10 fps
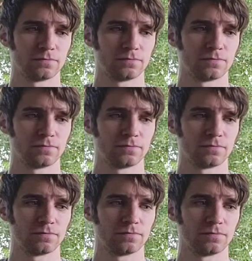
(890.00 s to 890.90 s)

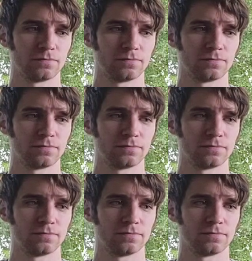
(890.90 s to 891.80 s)

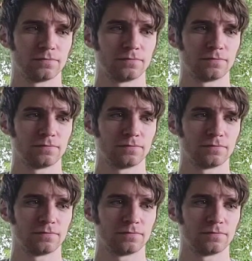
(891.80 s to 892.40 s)
No words are spoken by the person on screen.